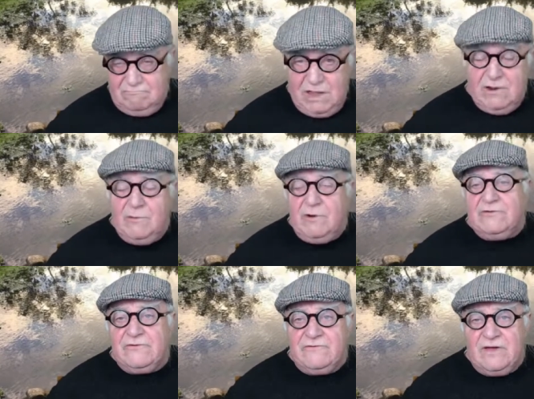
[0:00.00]
Holy
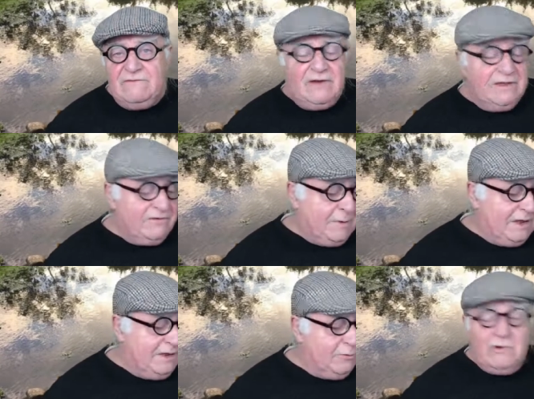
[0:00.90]
Wells Revival
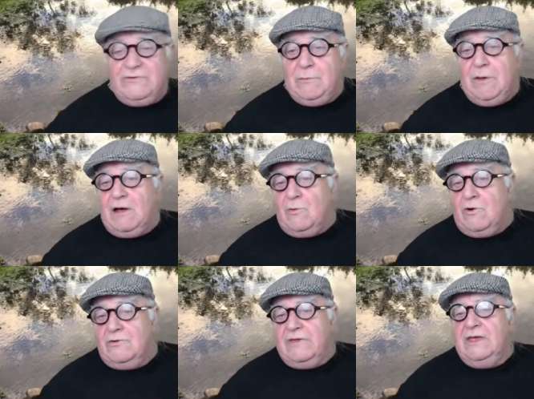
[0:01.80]
explained what spa
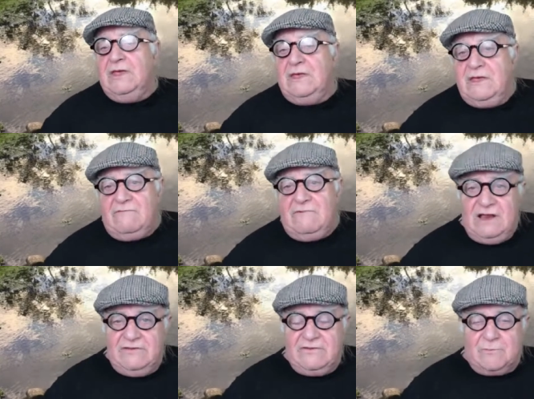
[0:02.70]
was. That
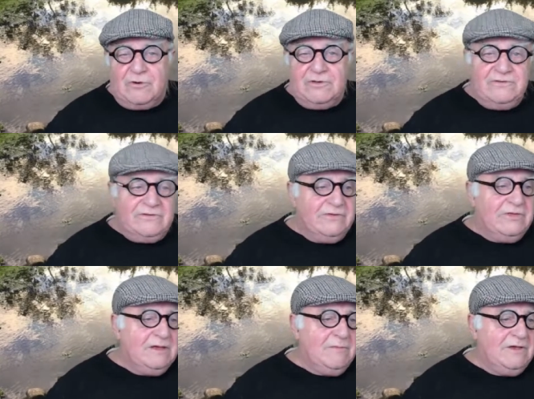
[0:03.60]
really is a Protestant
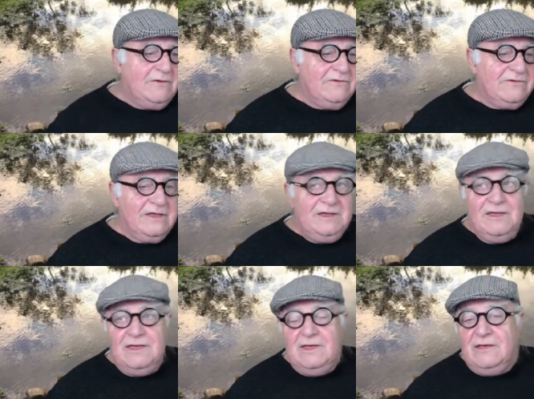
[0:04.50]
thing because
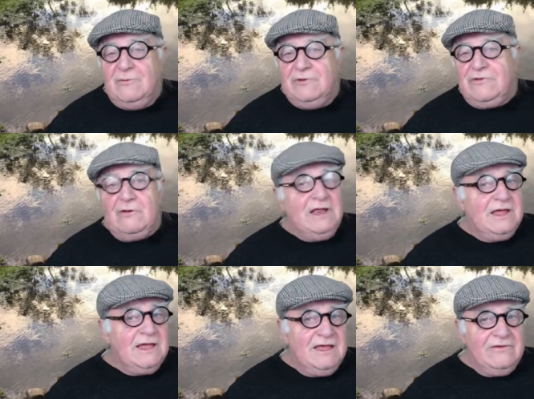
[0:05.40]
they were totally
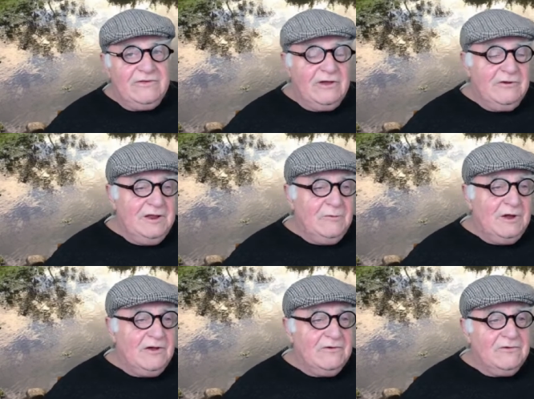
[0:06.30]
against the Holy
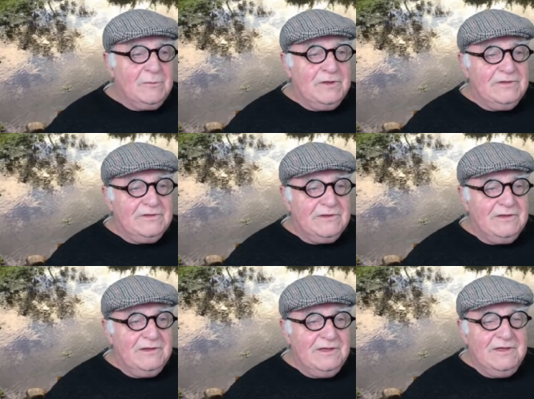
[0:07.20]
Wells, but
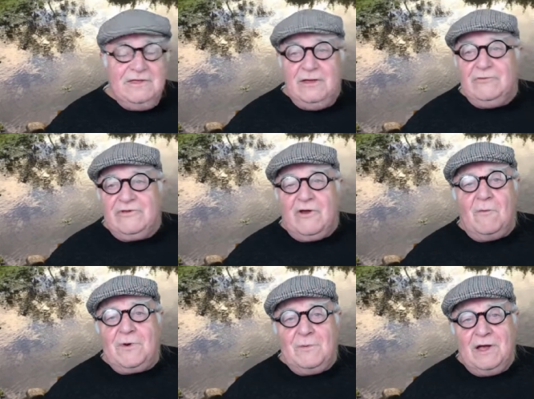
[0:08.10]
uh, there was a
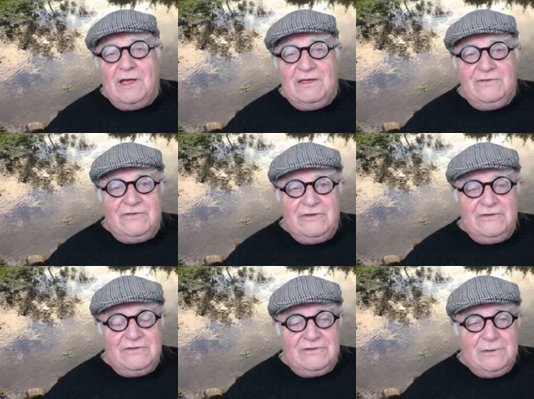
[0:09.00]
compromise
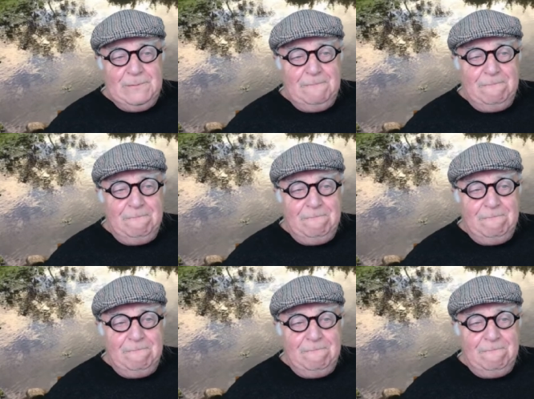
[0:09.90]
that, um,